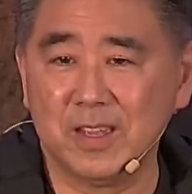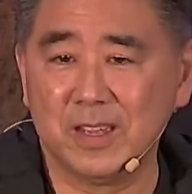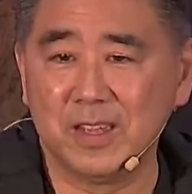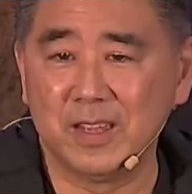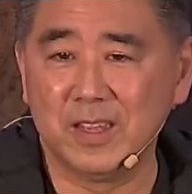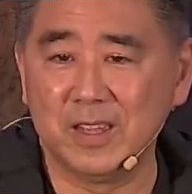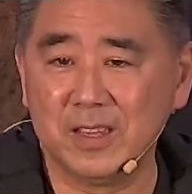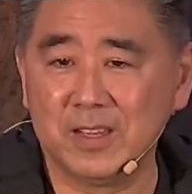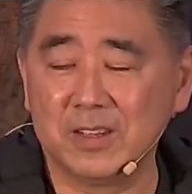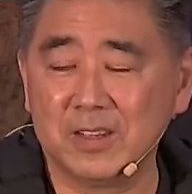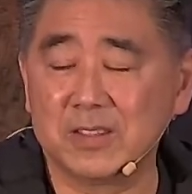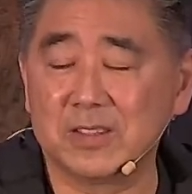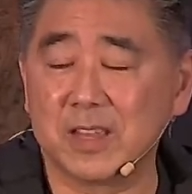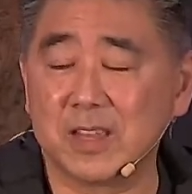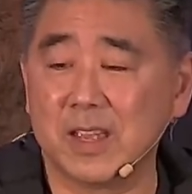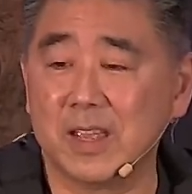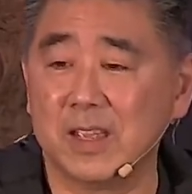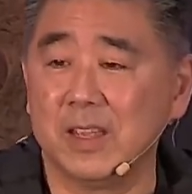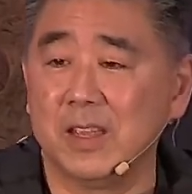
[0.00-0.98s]
It is
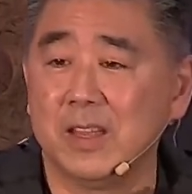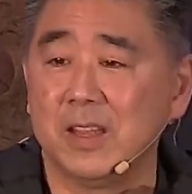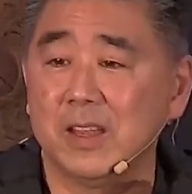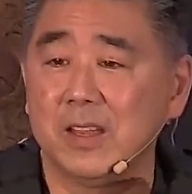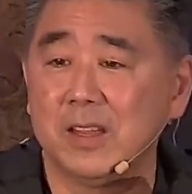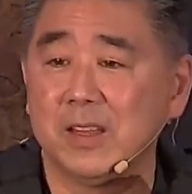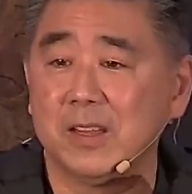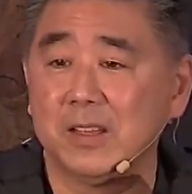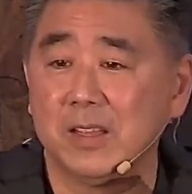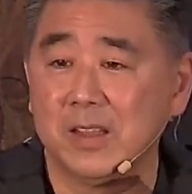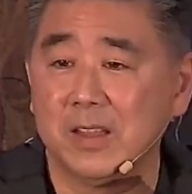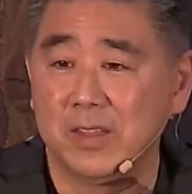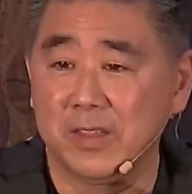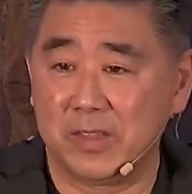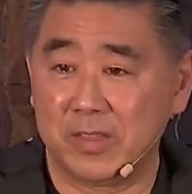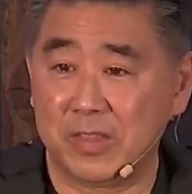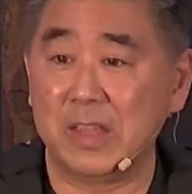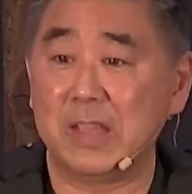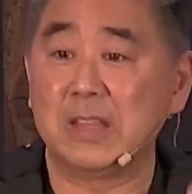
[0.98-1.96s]
a
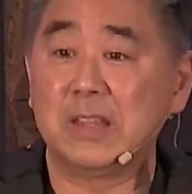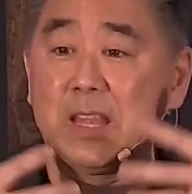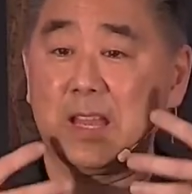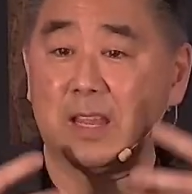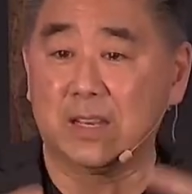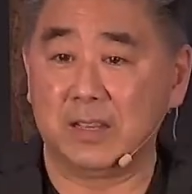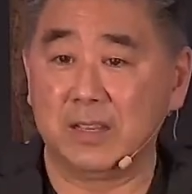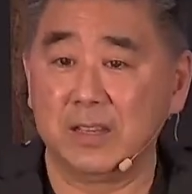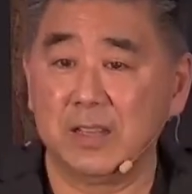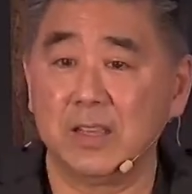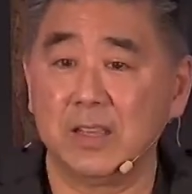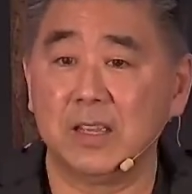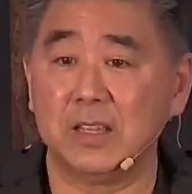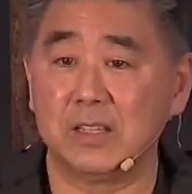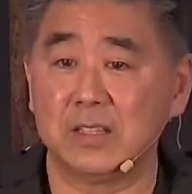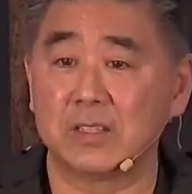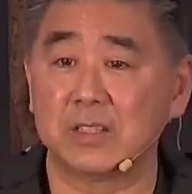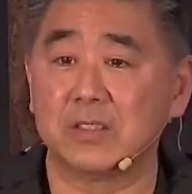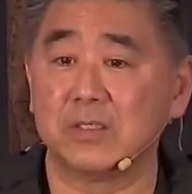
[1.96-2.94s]
thing that
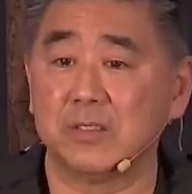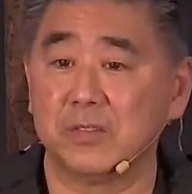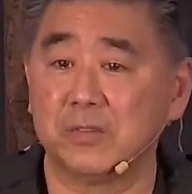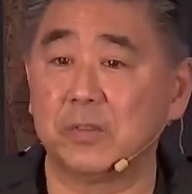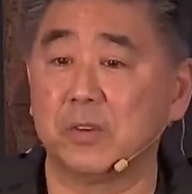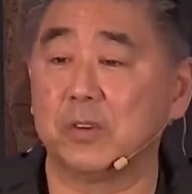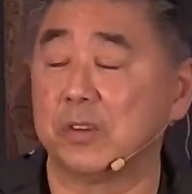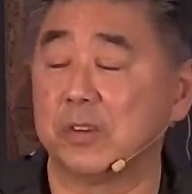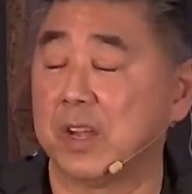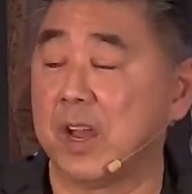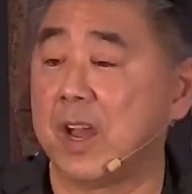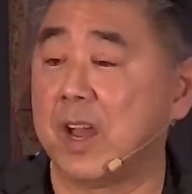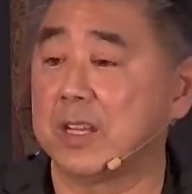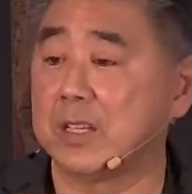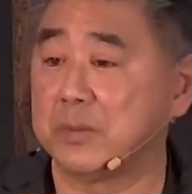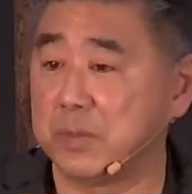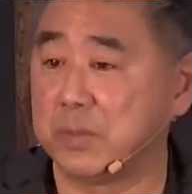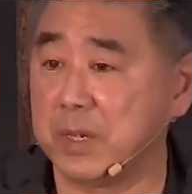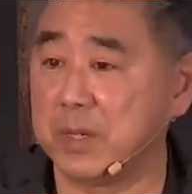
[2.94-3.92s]
is for God's
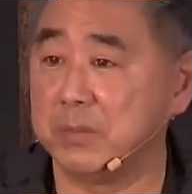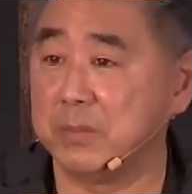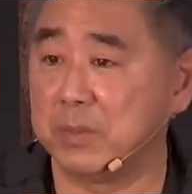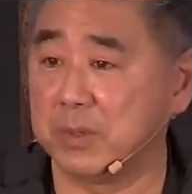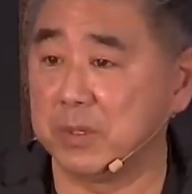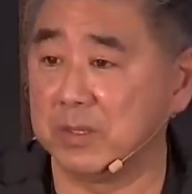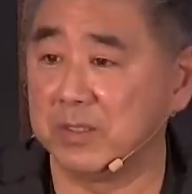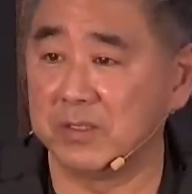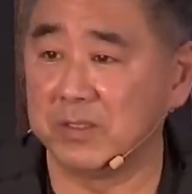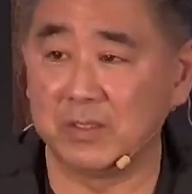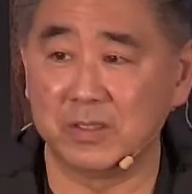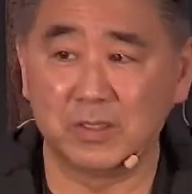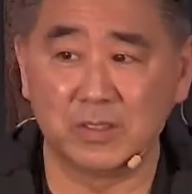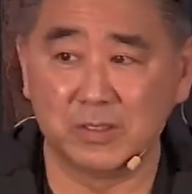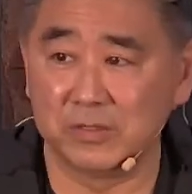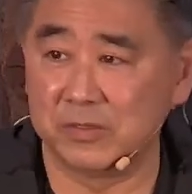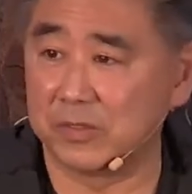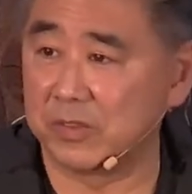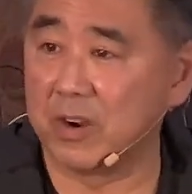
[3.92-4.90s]
people
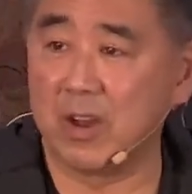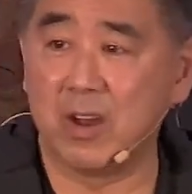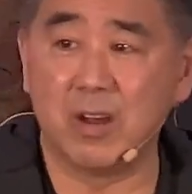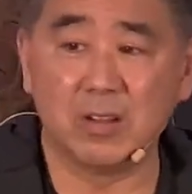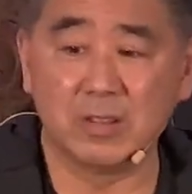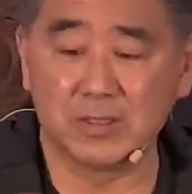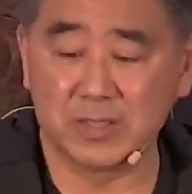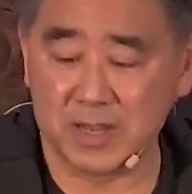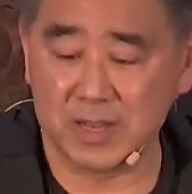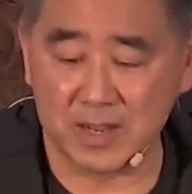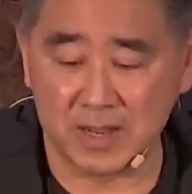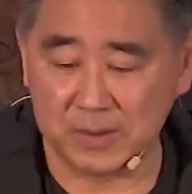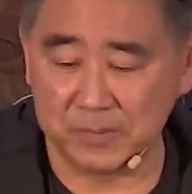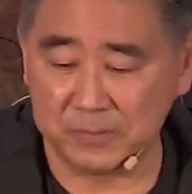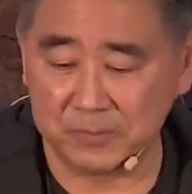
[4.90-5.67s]
for all time.